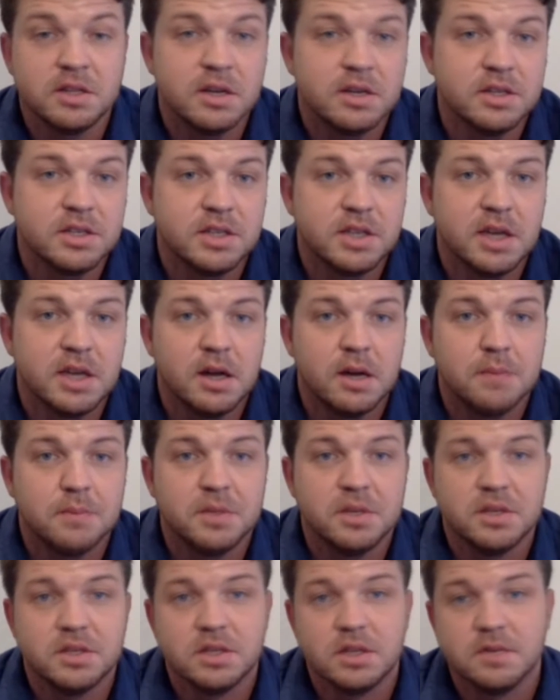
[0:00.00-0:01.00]
and it does set up
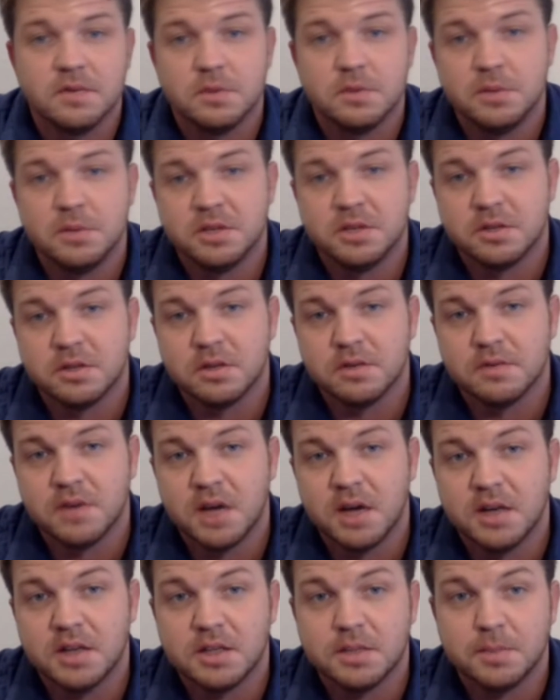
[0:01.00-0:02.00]
this civil military
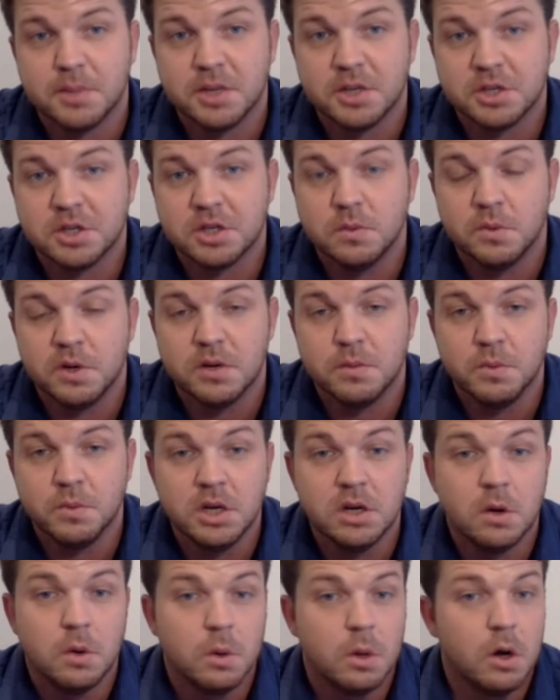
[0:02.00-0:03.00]
divide, especially when
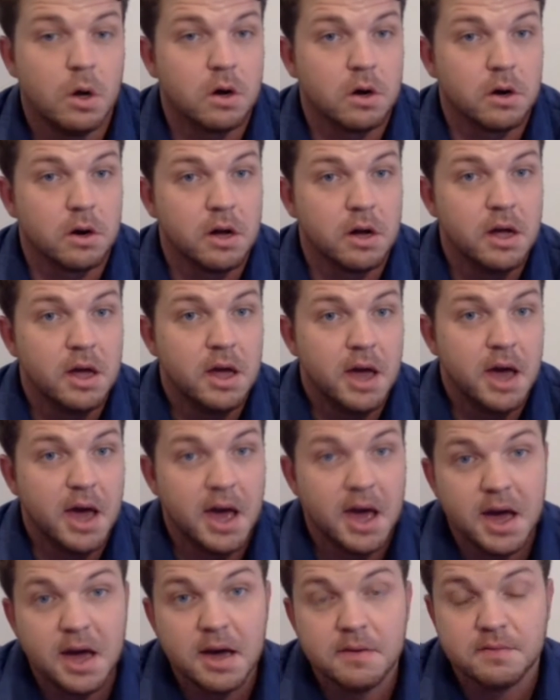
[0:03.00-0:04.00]
we no longer
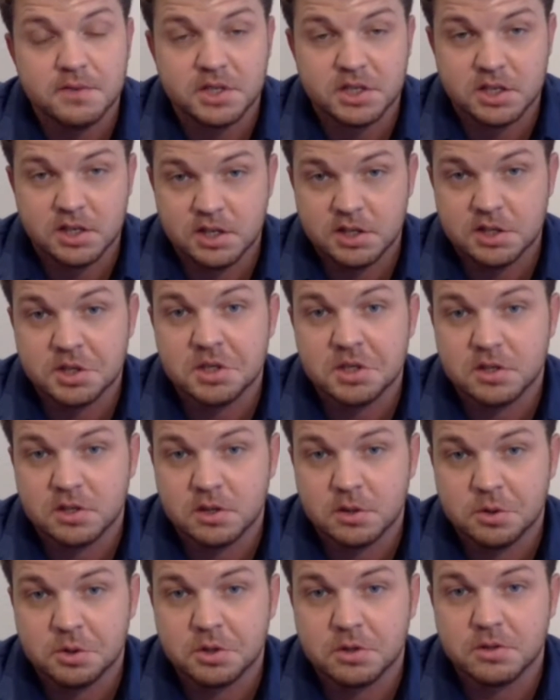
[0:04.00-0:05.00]
have citizen
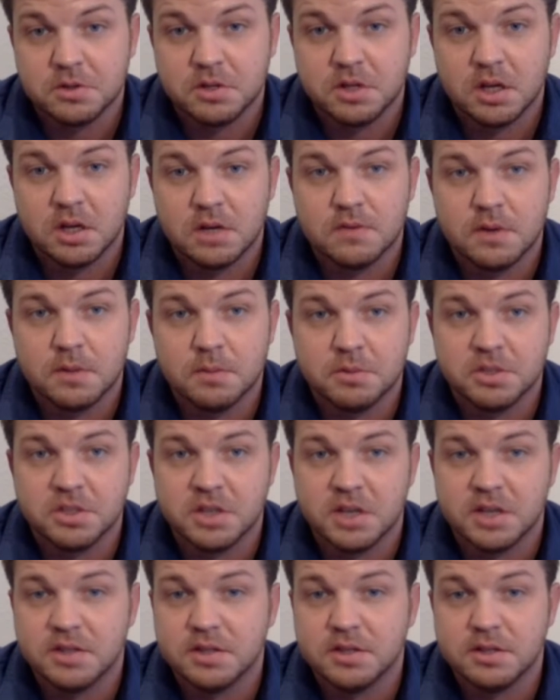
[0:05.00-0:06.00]
soldiers that are
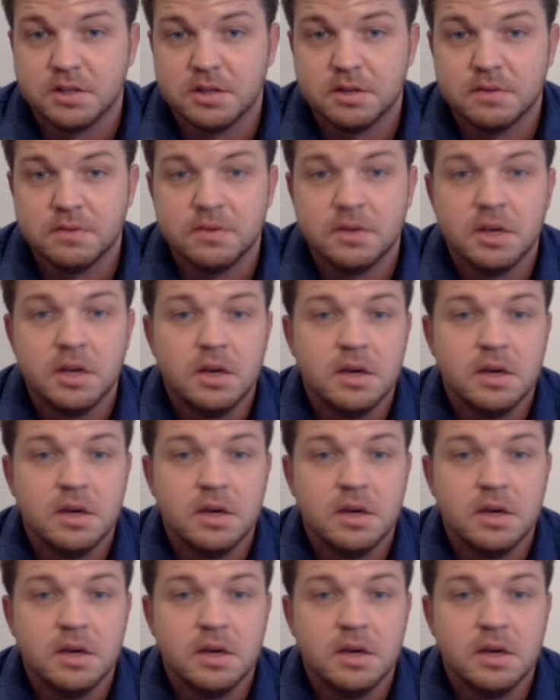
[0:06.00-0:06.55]
representative.